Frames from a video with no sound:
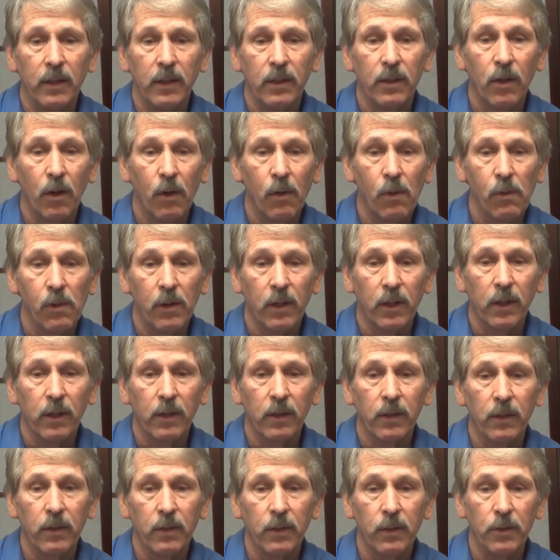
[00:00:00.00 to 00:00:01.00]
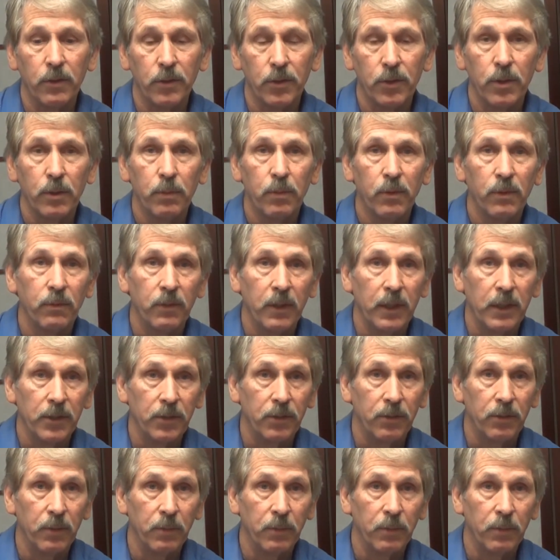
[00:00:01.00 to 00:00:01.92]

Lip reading: coworker, or supervisor